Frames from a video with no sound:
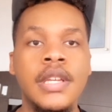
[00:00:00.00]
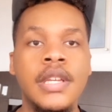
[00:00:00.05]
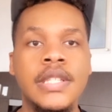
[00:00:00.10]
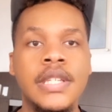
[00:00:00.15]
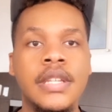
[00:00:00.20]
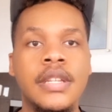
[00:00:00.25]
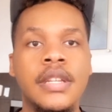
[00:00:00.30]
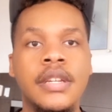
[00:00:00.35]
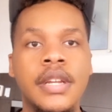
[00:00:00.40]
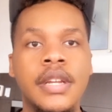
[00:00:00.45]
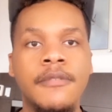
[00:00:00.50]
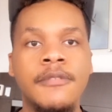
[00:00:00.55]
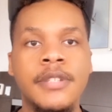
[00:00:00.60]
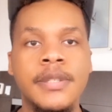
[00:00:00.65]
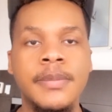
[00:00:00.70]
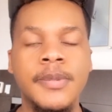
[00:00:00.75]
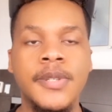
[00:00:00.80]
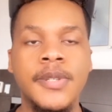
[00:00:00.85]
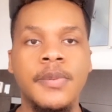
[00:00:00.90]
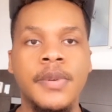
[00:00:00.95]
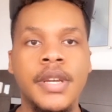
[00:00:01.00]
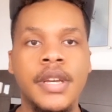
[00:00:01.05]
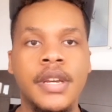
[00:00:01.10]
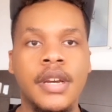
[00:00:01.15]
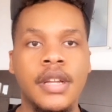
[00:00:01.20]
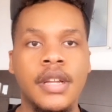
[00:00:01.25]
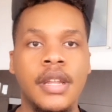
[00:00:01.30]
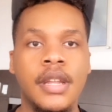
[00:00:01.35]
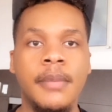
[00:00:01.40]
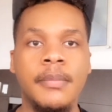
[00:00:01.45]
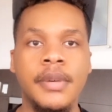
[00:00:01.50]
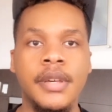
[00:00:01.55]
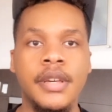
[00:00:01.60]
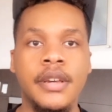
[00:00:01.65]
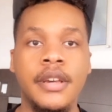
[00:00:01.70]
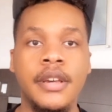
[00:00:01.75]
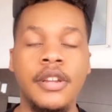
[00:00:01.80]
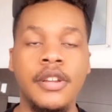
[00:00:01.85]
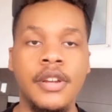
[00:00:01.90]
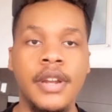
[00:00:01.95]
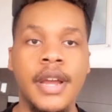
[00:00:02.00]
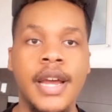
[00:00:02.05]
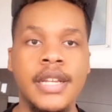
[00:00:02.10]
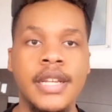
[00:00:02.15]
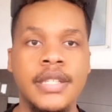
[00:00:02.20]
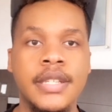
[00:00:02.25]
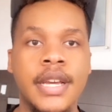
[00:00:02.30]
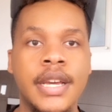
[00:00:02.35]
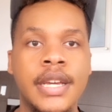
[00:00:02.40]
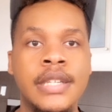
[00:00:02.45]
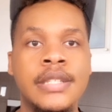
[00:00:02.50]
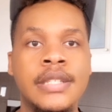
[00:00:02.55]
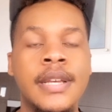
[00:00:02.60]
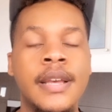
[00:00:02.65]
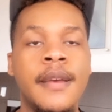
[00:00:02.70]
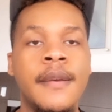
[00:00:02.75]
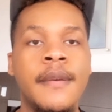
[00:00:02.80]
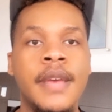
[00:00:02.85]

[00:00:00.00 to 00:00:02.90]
See the difference between Colombia and the United States